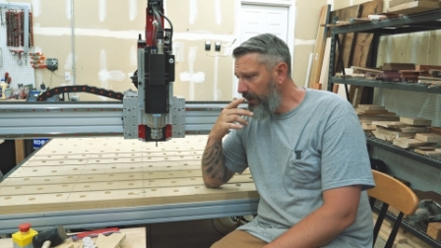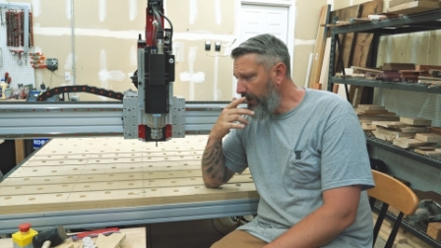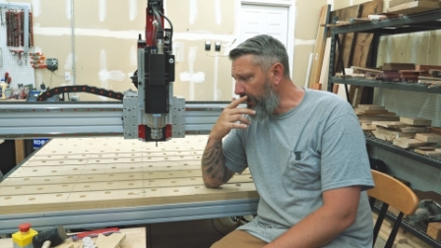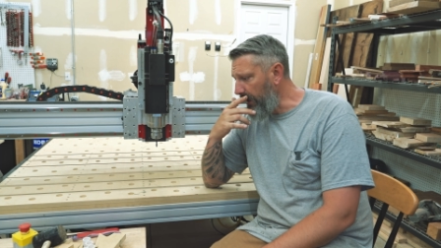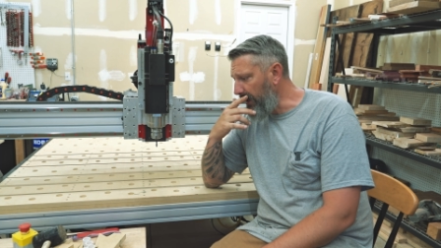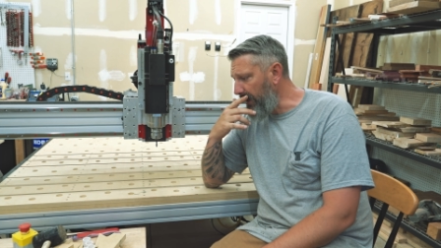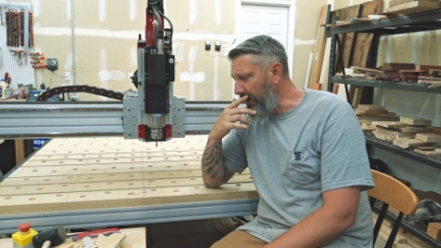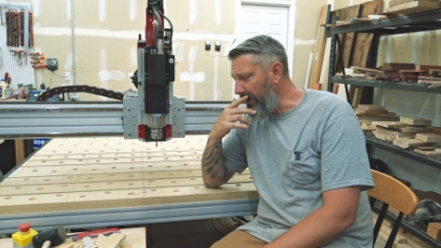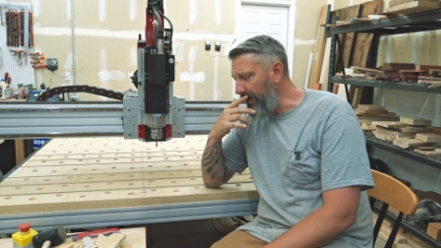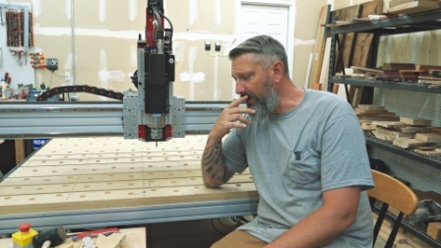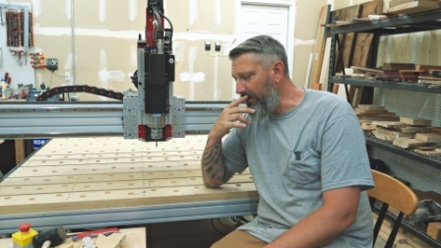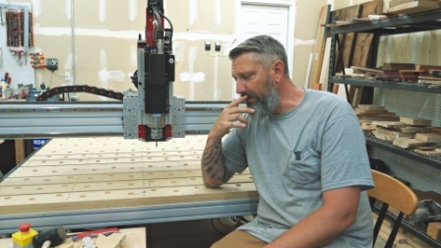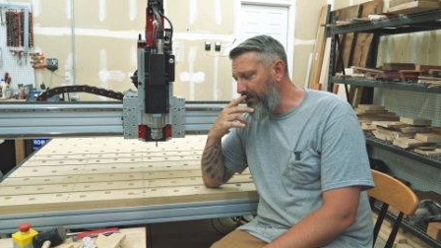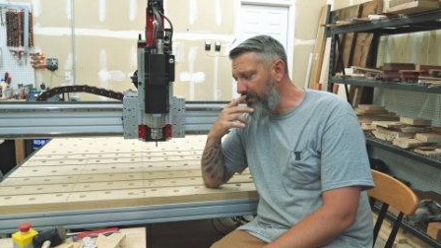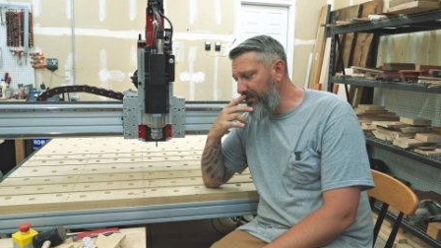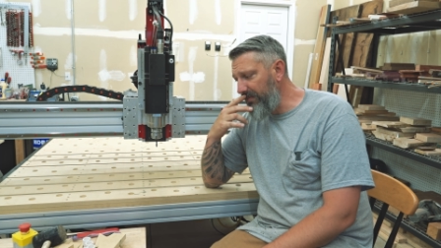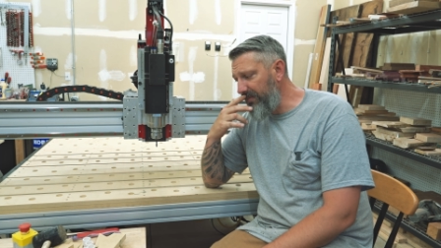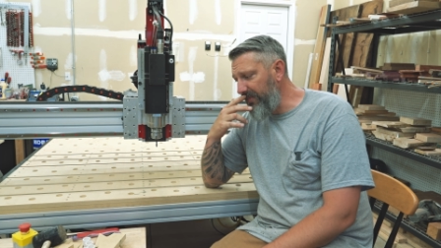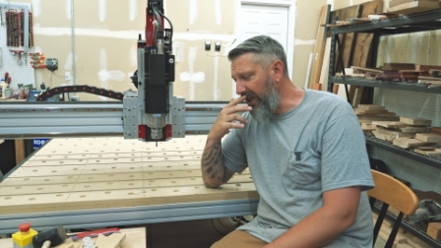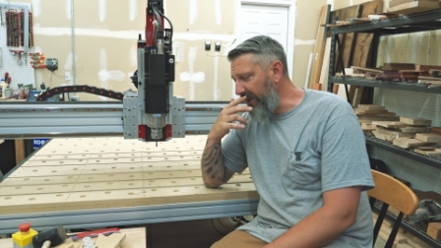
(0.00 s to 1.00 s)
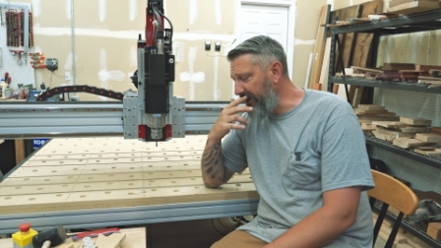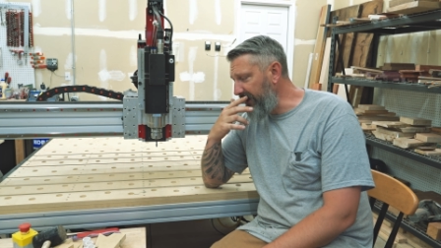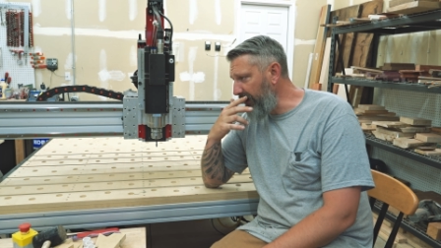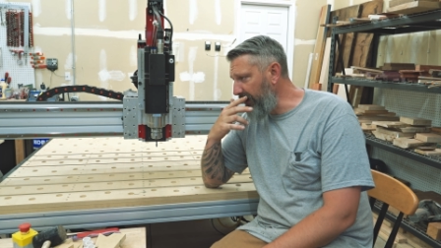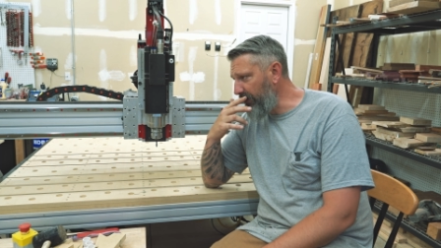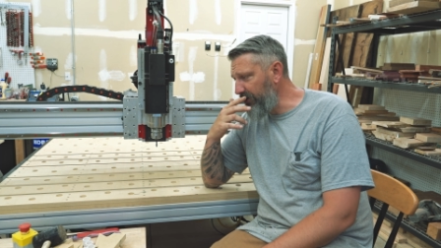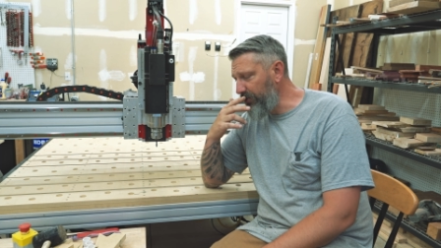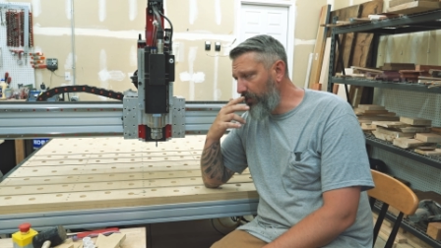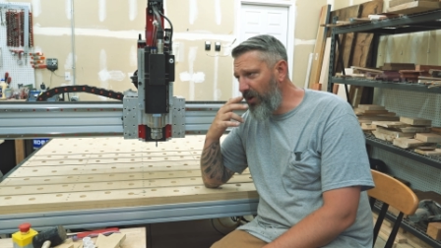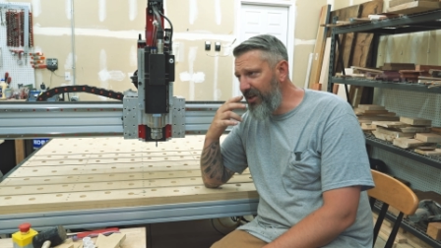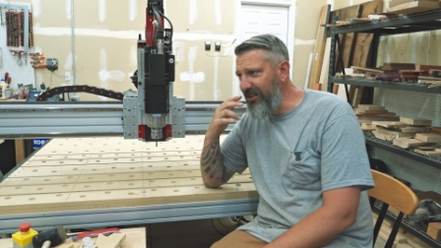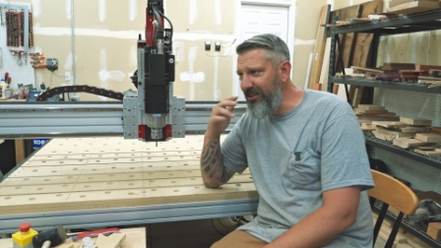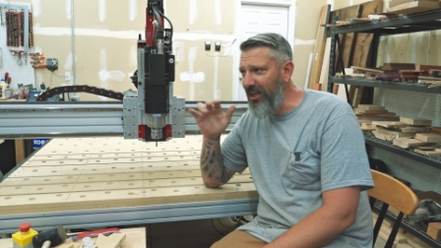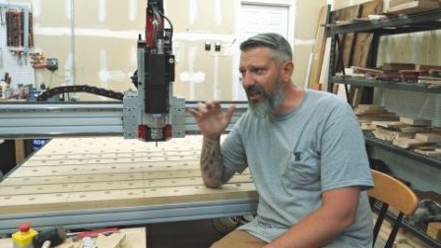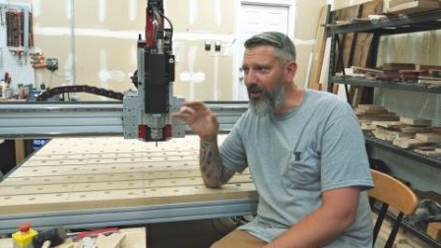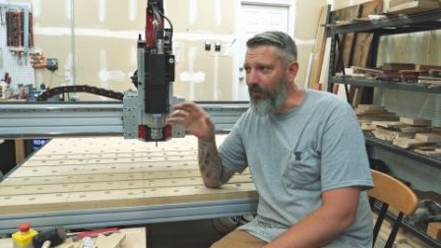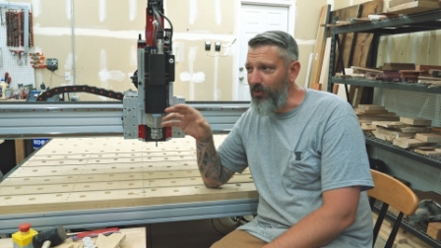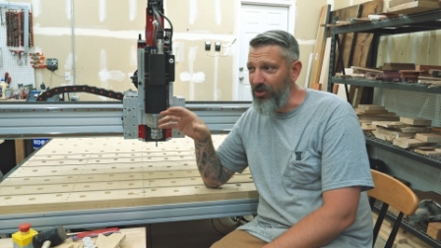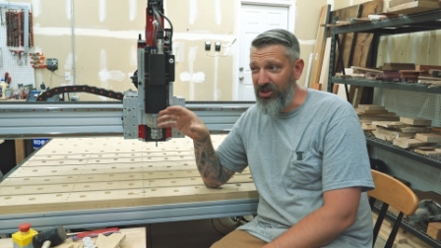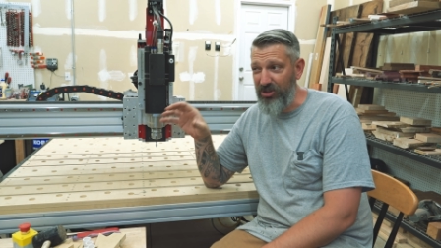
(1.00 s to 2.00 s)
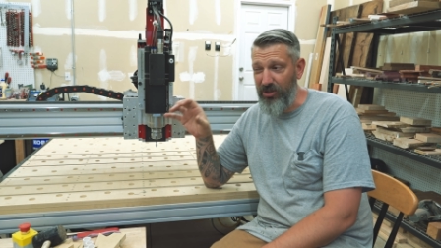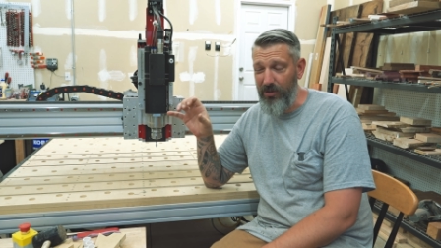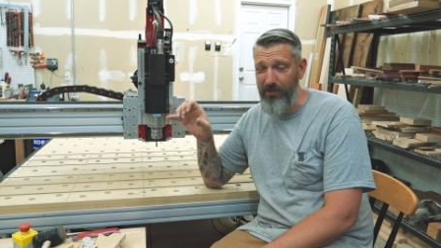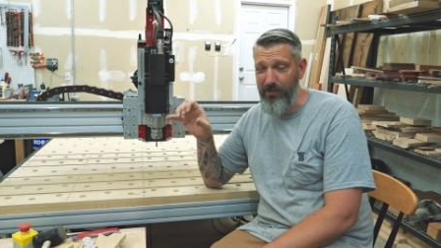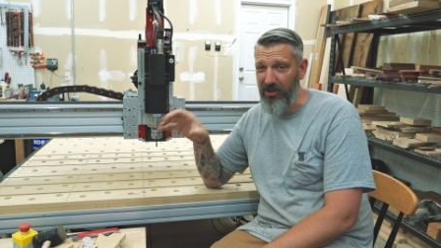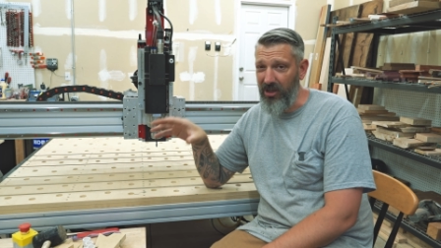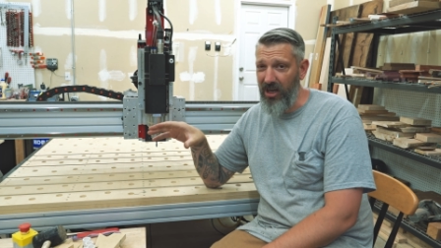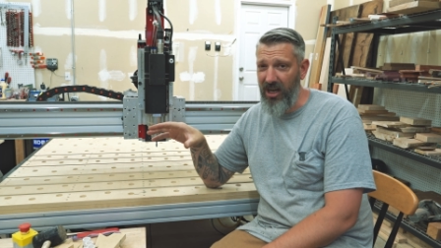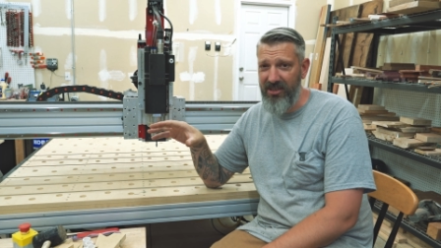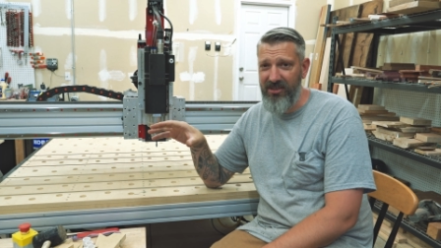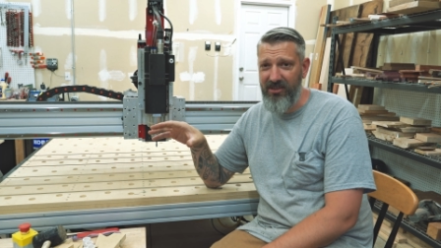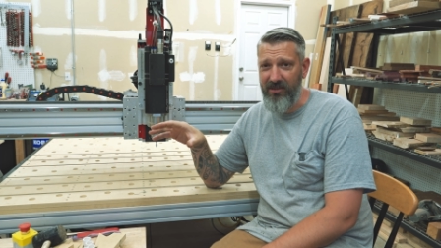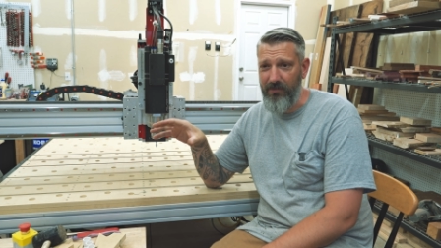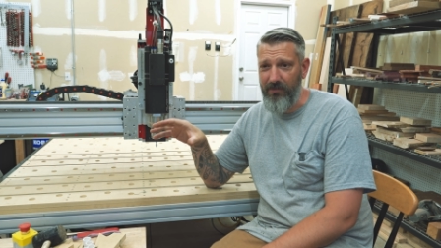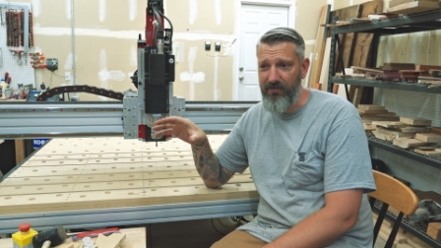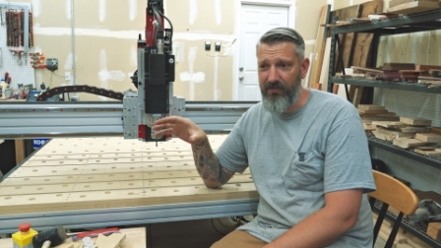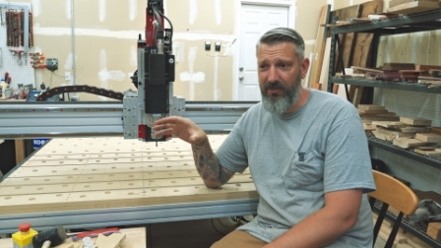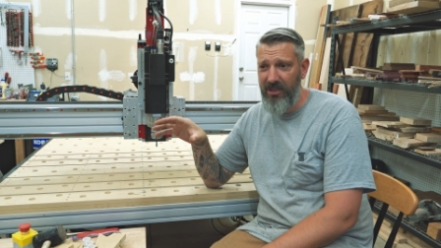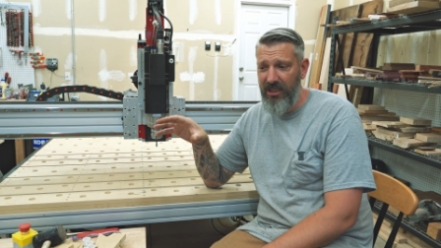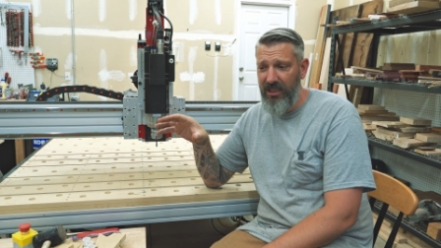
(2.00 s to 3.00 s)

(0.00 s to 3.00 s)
Um, that thing was 110. It was super awesome.